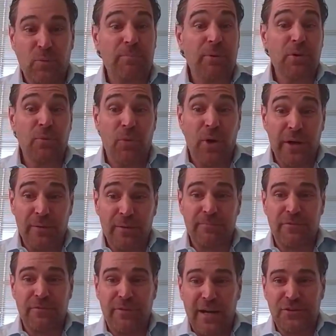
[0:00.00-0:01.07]
We built one of
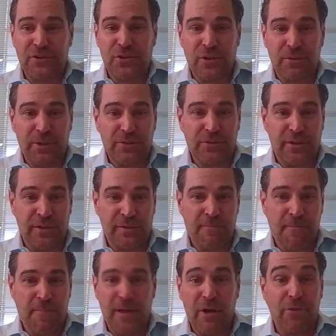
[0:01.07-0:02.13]
them, five story
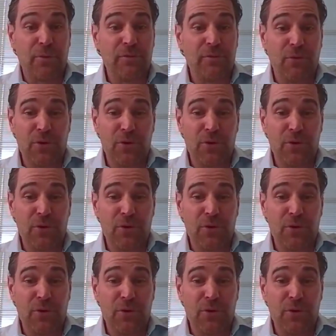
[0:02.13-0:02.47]
building. About three